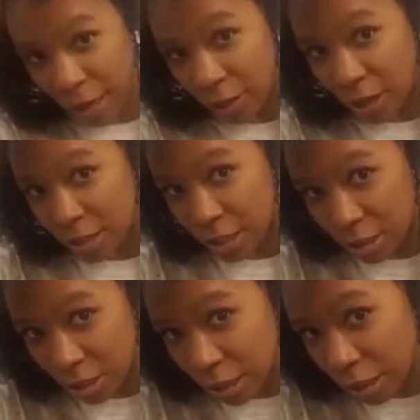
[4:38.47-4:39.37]
see how that
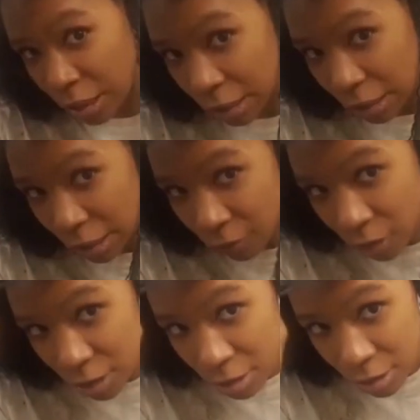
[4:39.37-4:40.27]
section didn't get any at
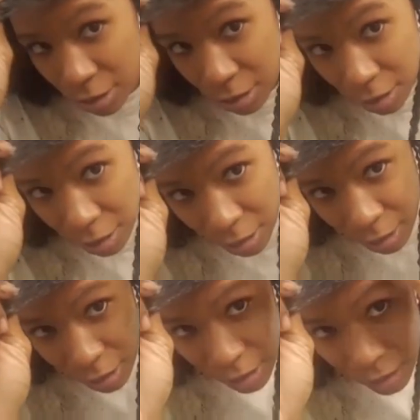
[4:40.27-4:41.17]
first?
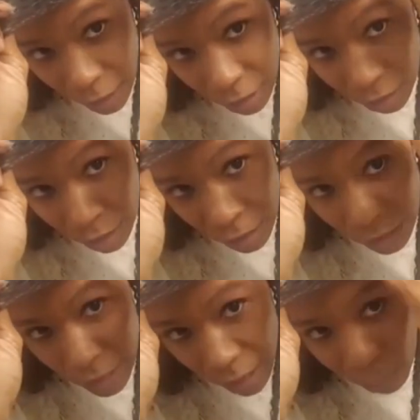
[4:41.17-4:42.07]
It's it
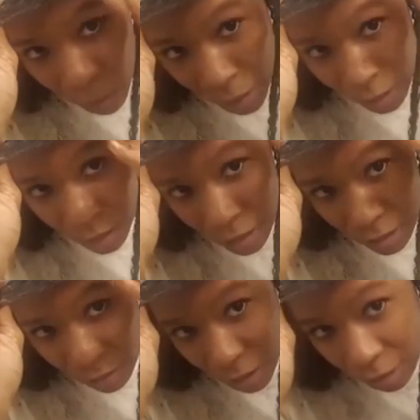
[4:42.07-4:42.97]
doesn't have product in
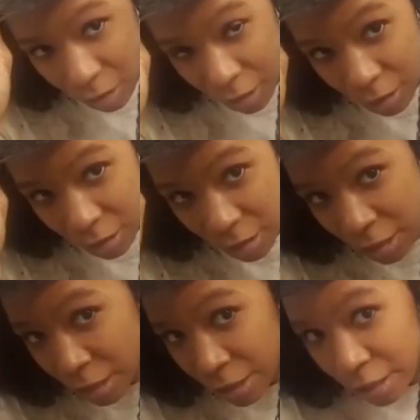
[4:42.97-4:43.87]
this little area.
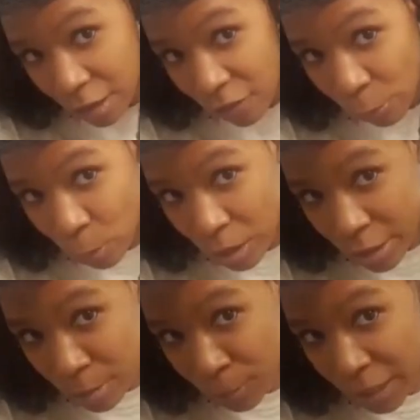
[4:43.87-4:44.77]
If I wouldn't
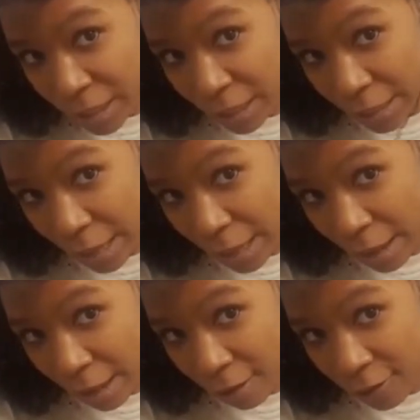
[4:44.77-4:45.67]
have split it in
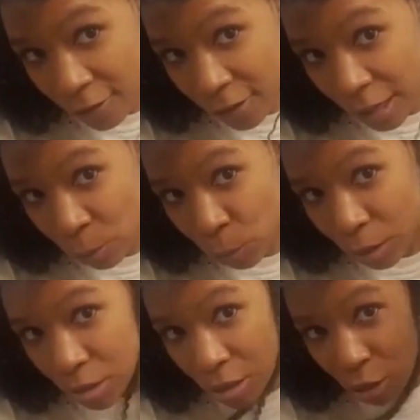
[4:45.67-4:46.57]
half, it would
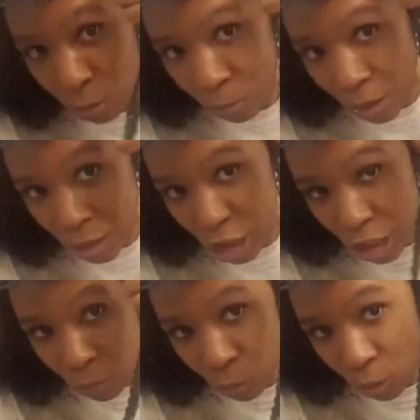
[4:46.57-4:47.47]
have still been
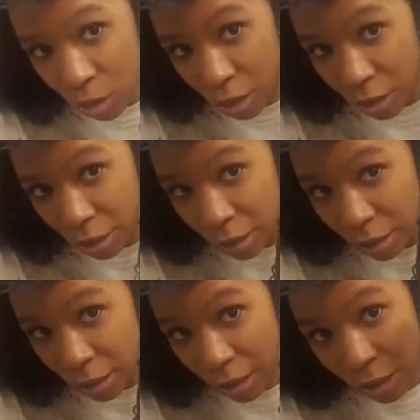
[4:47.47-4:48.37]
just water in
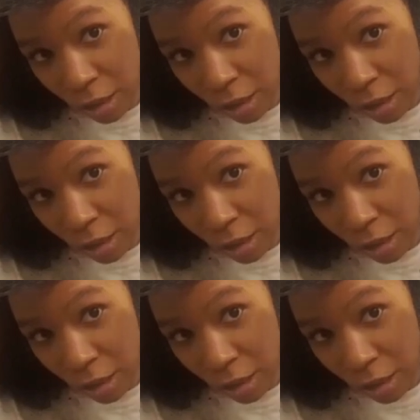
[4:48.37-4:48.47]
there.